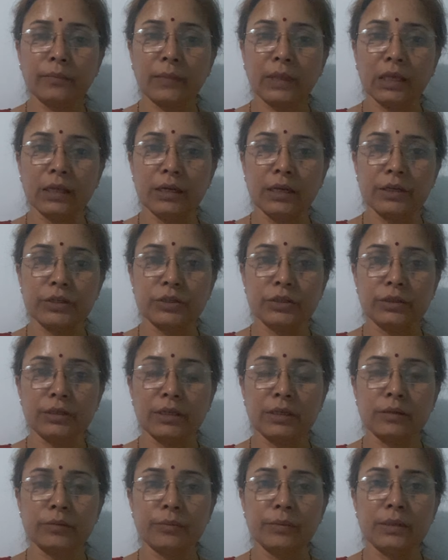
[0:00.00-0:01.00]
reaction
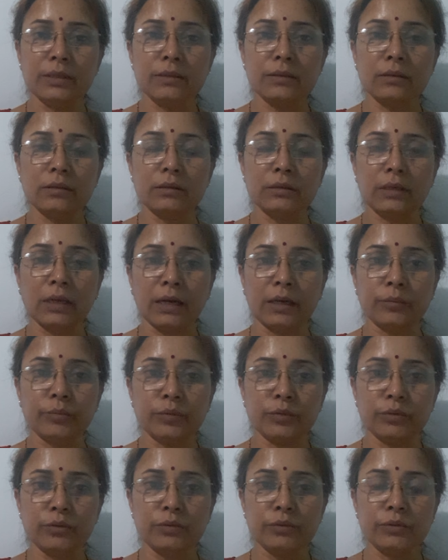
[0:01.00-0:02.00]
takes place, the dye
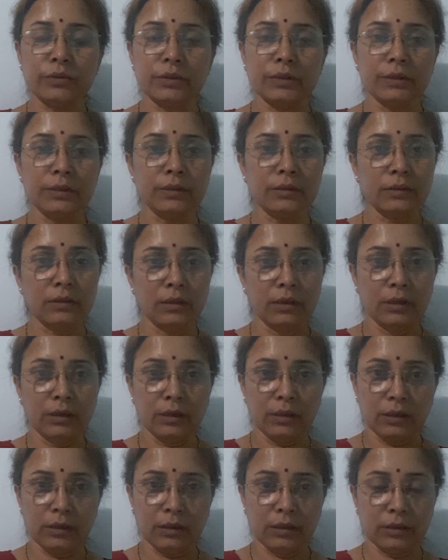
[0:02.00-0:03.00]
produced is
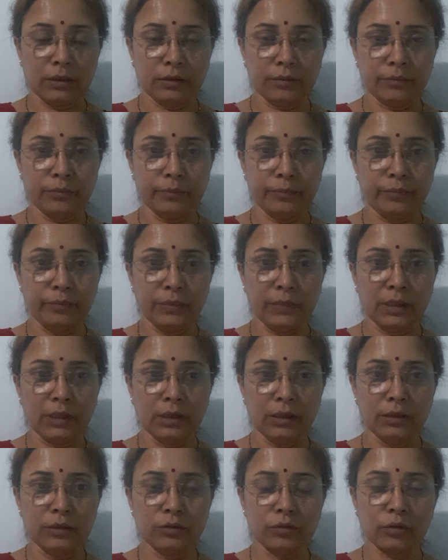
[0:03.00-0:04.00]

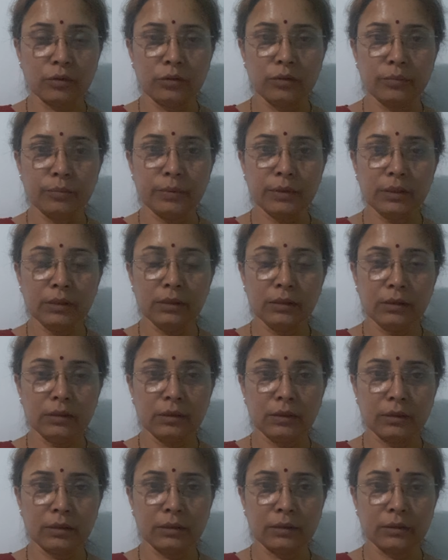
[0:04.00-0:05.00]
insoluble,
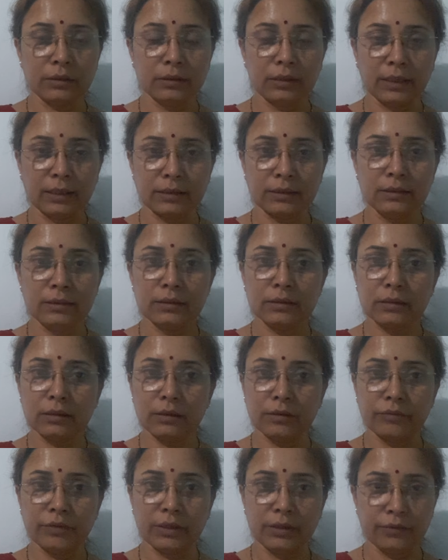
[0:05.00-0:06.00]
that is
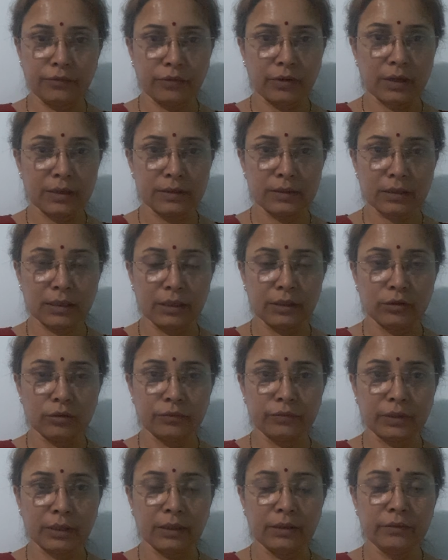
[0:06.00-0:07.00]
a very fast kind
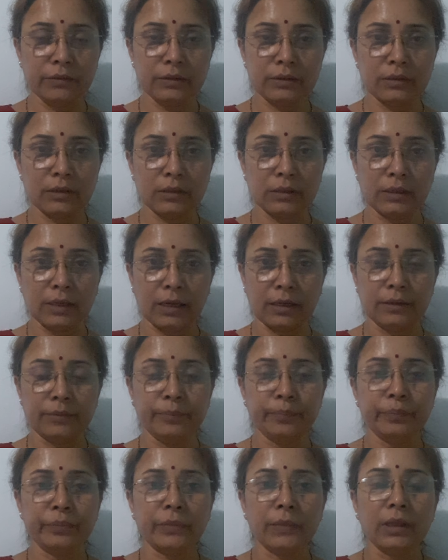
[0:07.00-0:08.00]
of dye.
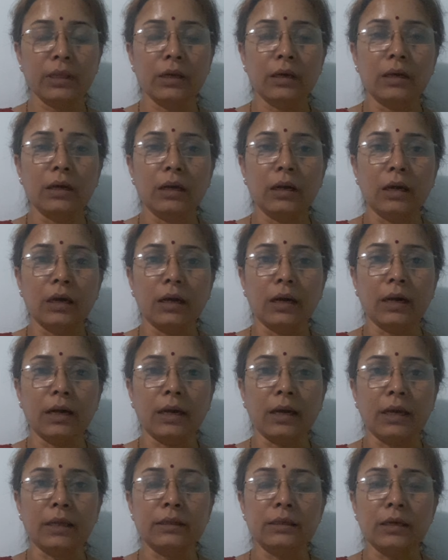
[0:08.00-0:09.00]

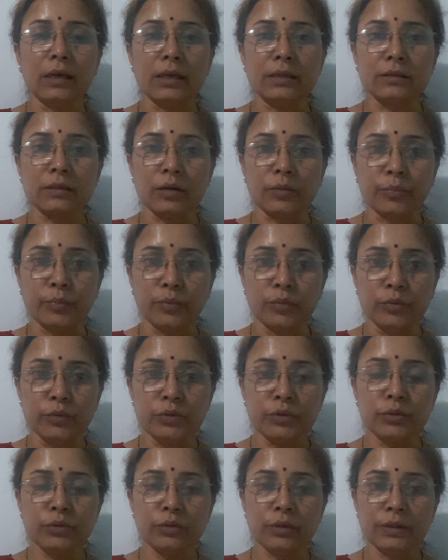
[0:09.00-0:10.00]
And as
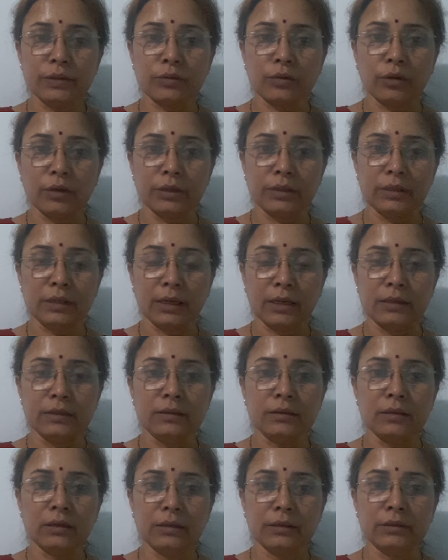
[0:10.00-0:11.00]
opposed to azoic
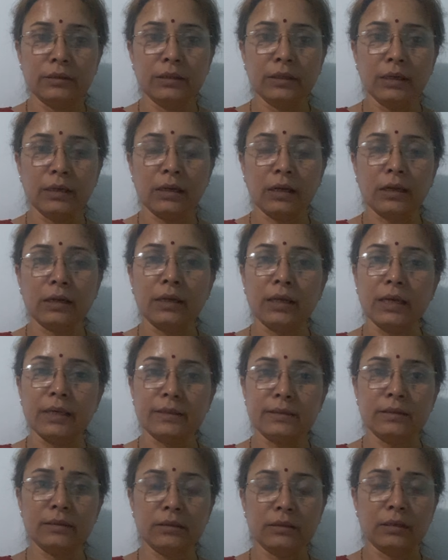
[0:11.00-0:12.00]
dyes, there are
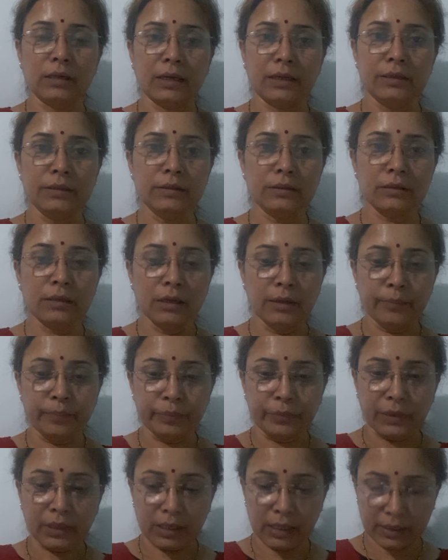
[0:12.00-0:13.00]
acid dyes.
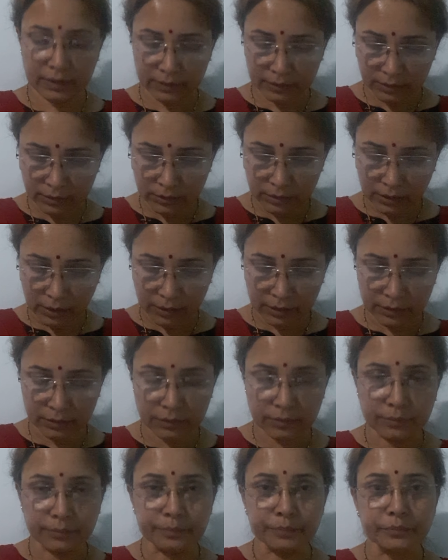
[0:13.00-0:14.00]
Acid dyes